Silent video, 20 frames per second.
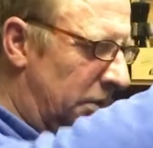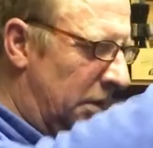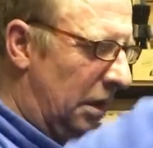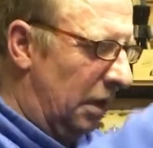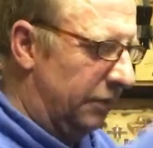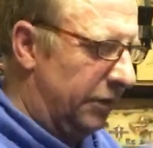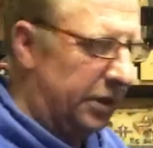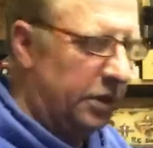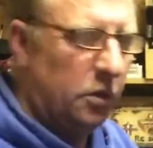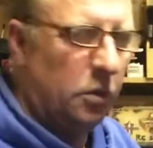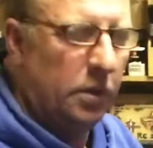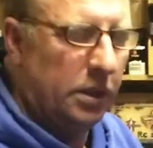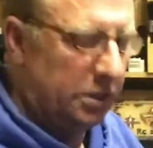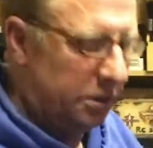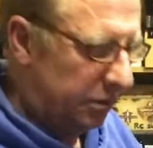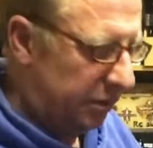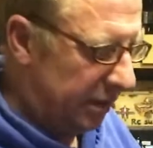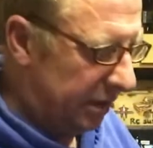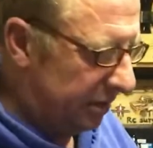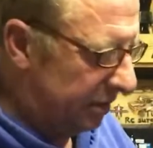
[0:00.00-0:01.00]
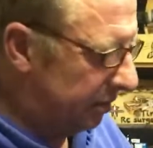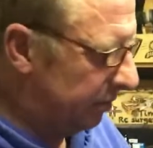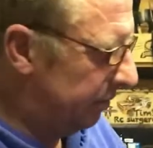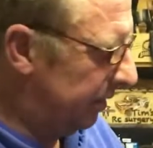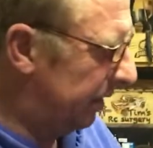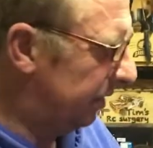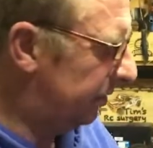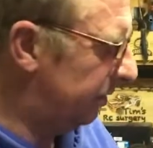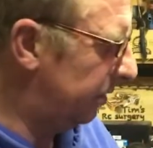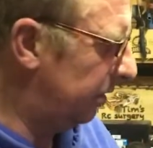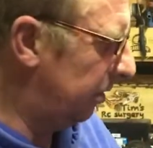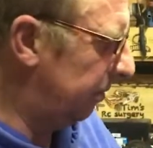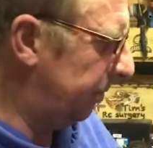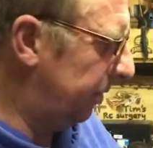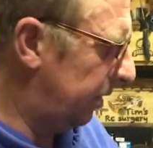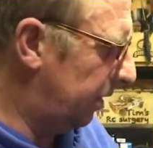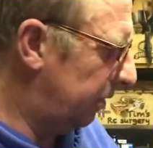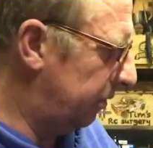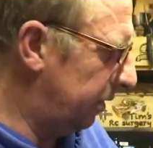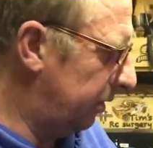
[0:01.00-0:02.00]
Have you no interest in racing up
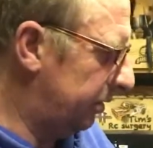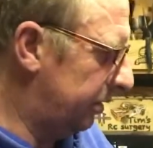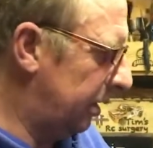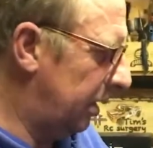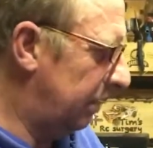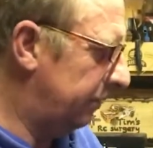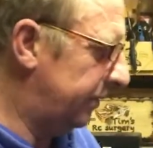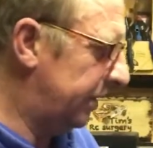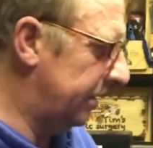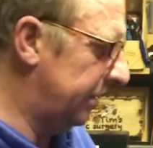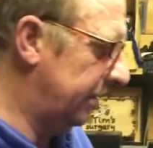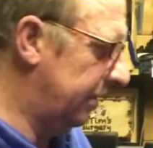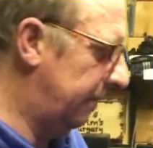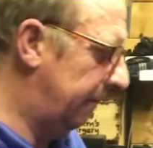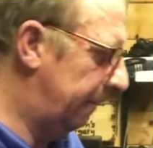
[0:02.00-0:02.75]
there, Russell, have you?